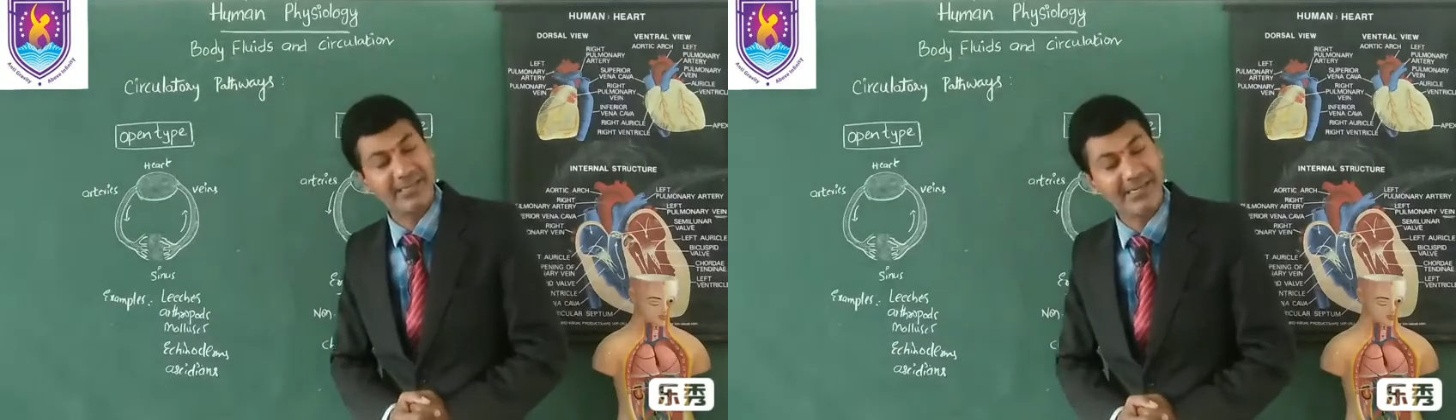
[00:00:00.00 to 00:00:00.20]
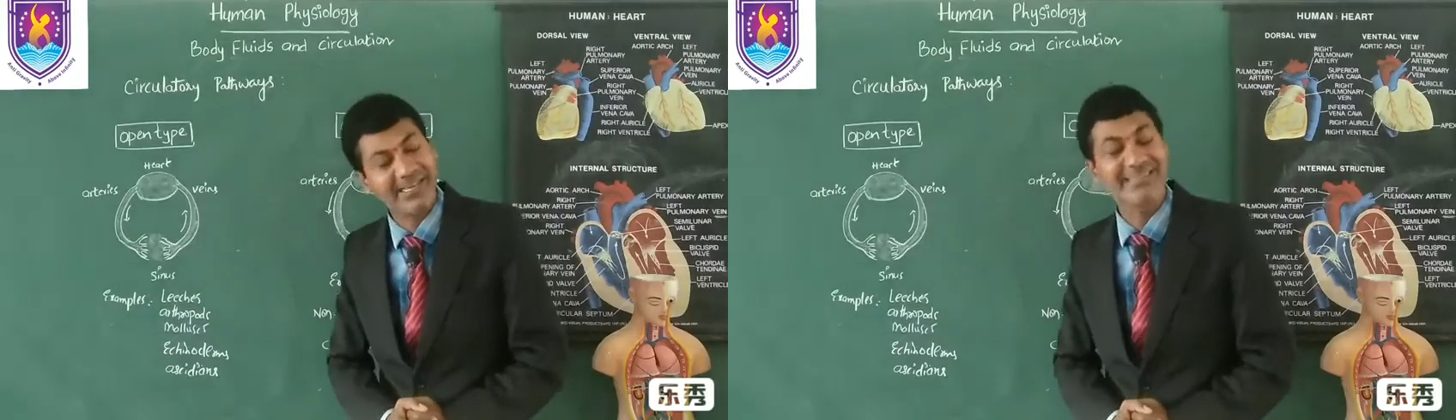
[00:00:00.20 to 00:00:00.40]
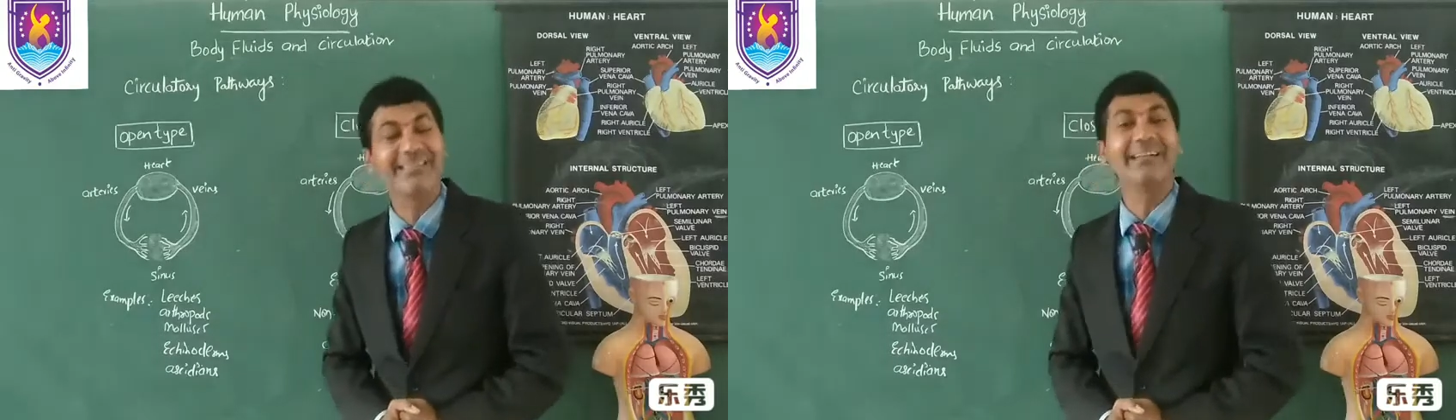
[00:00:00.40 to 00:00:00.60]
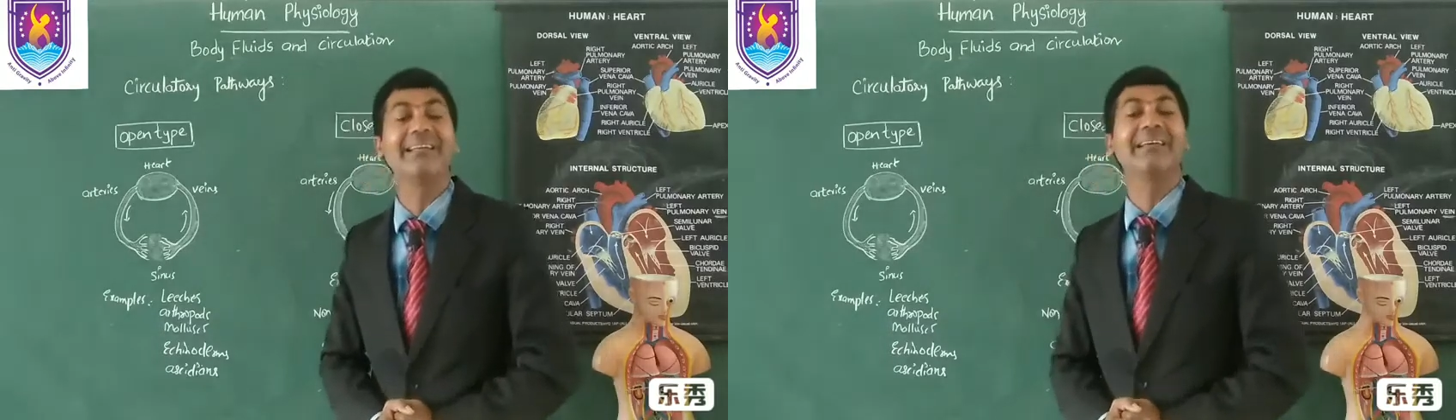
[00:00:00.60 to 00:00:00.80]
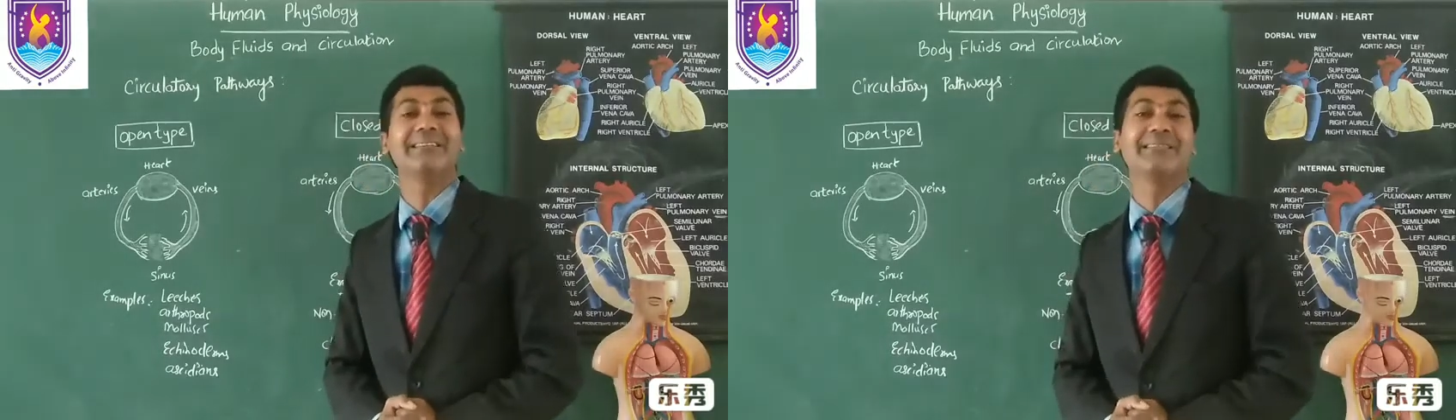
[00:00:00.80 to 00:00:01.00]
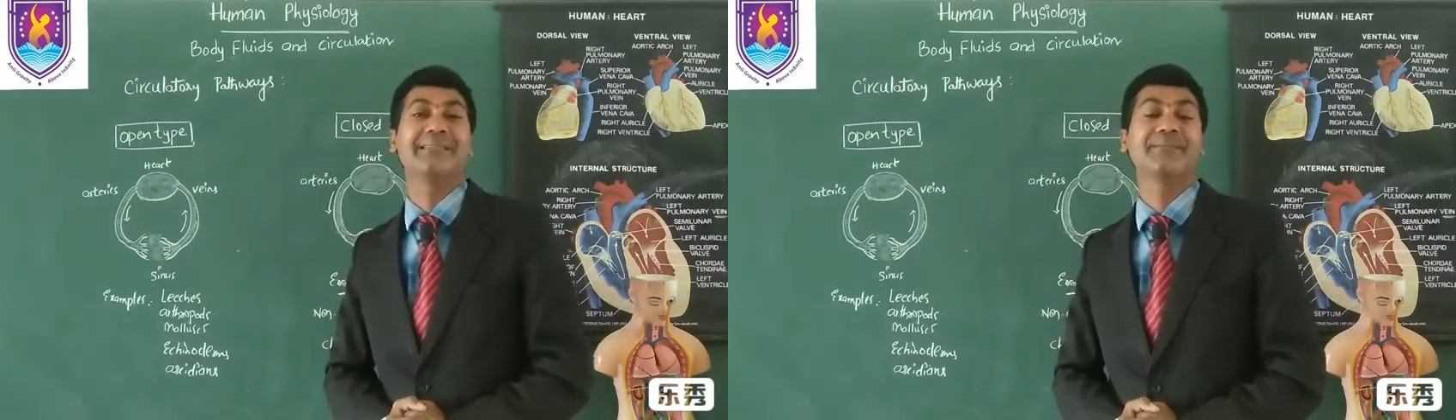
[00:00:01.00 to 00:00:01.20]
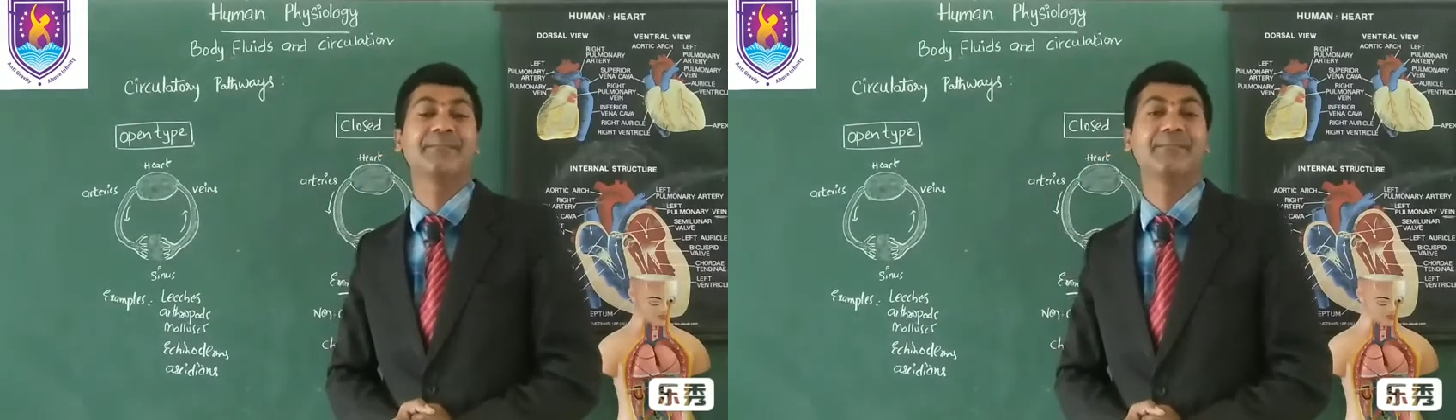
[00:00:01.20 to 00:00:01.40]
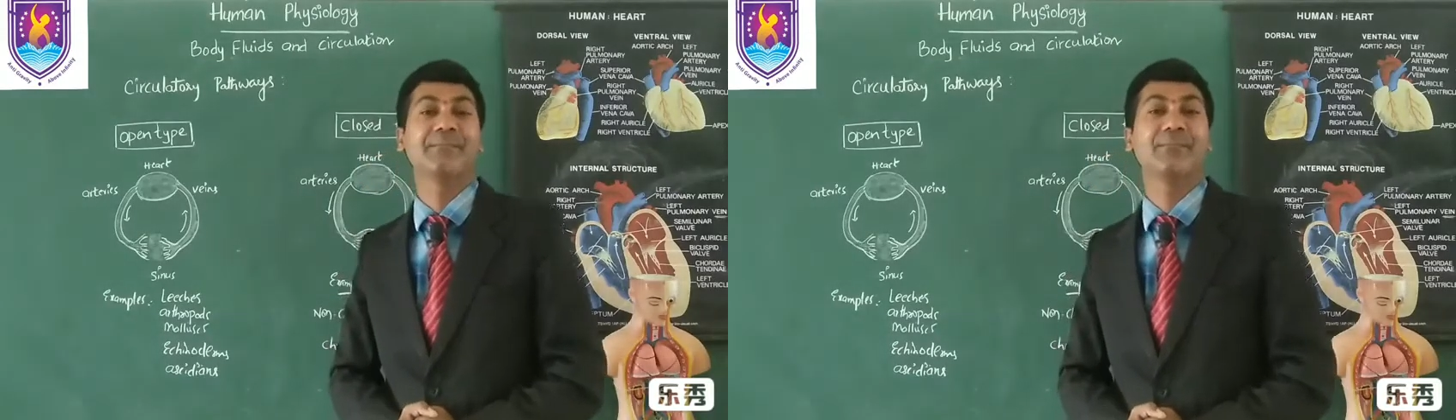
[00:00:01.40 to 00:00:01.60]
and ascidians.
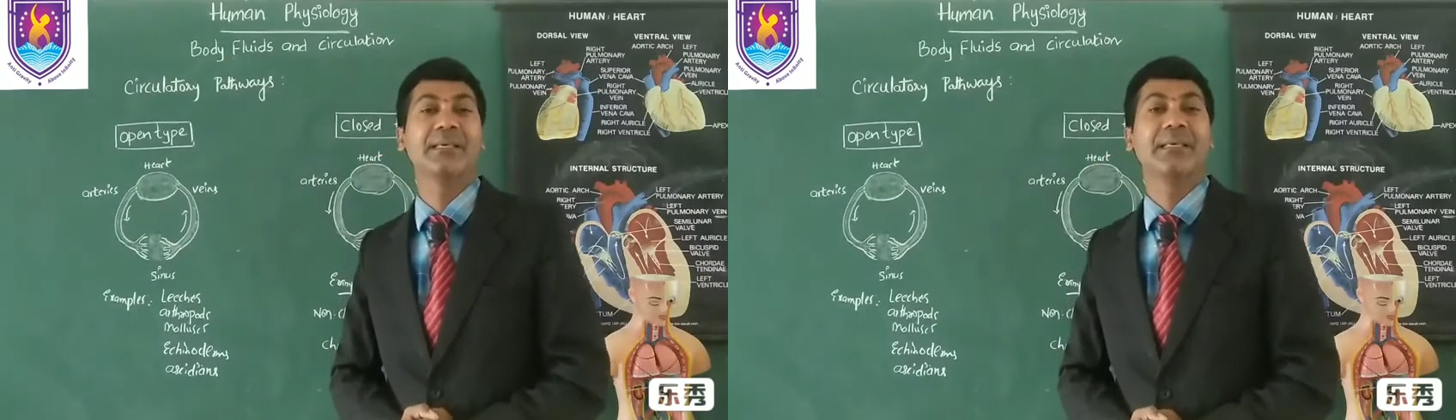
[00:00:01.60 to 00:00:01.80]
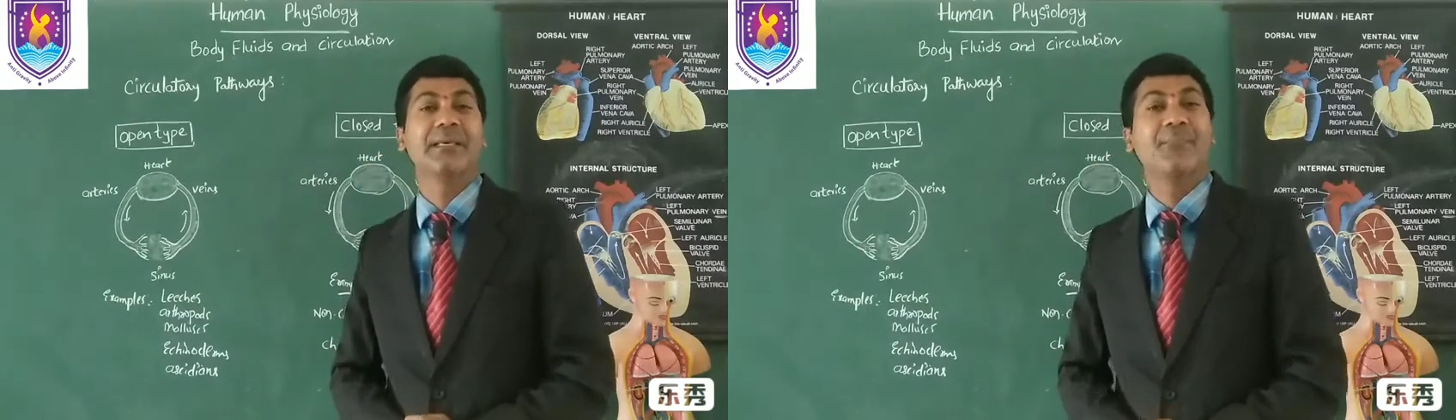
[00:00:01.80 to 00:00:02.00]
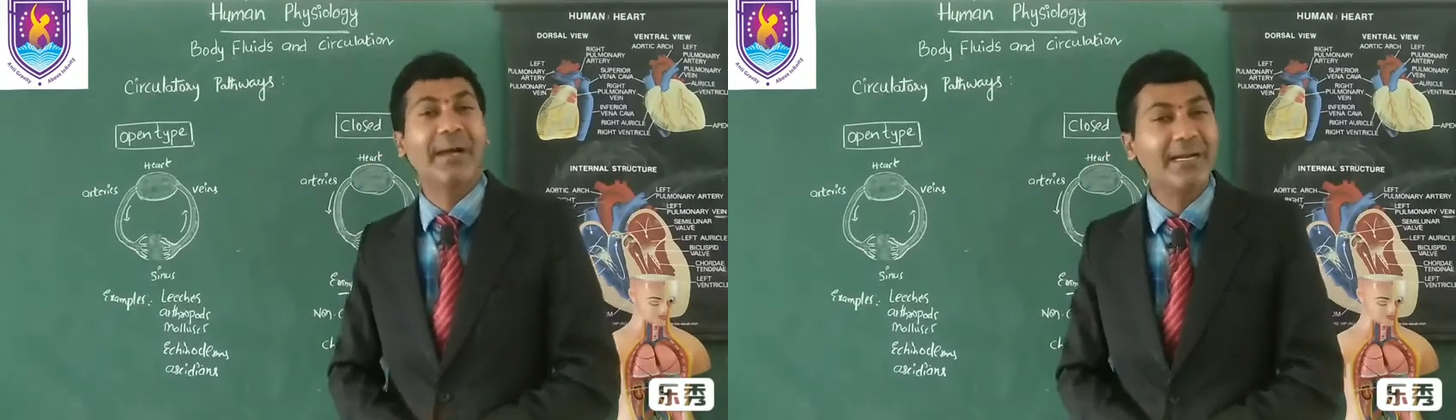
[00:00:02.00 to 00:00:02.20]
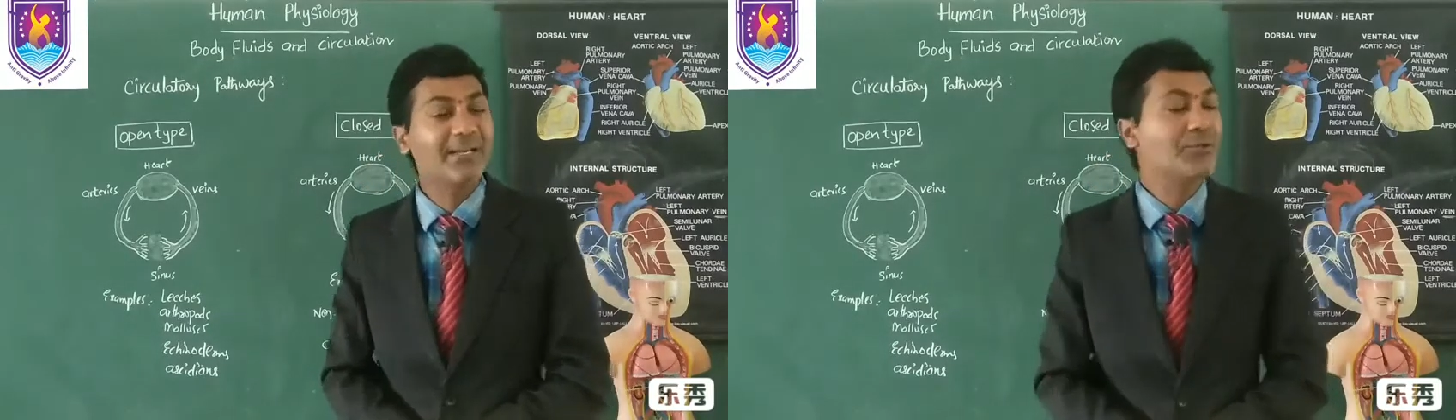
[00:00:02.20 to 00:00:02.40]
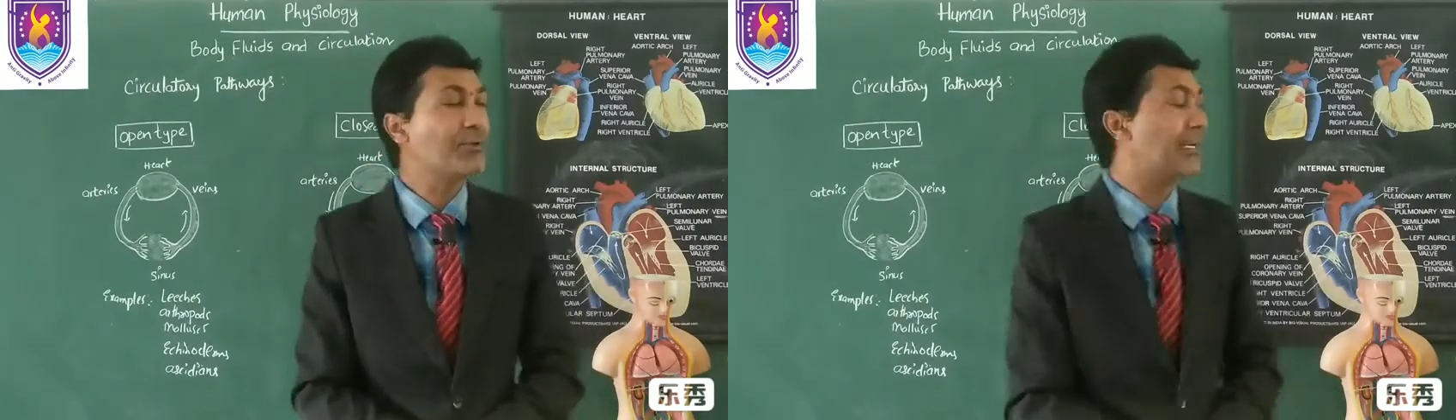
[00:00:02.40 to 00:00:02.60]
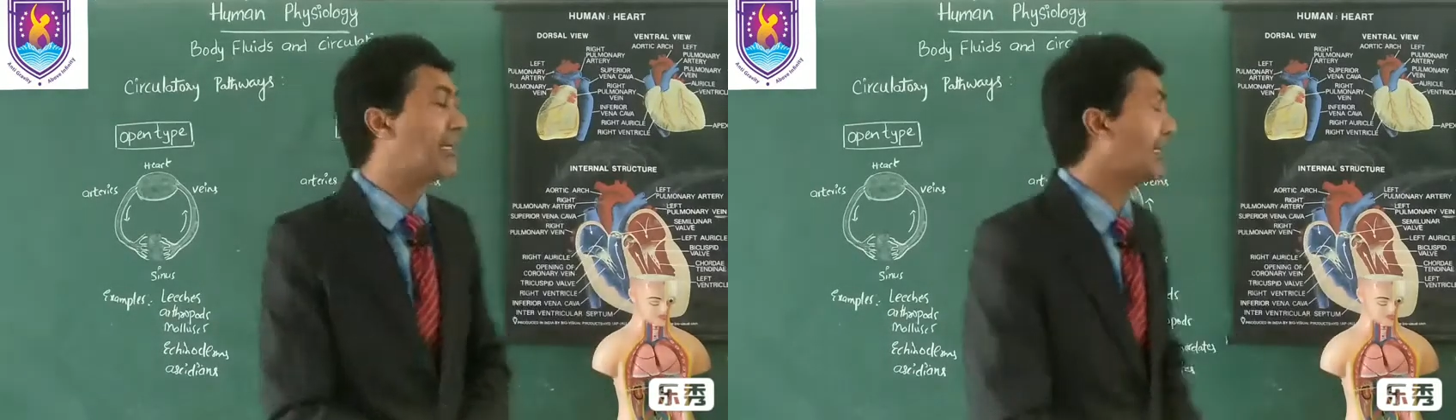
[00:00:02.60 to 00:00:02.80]
My dear students,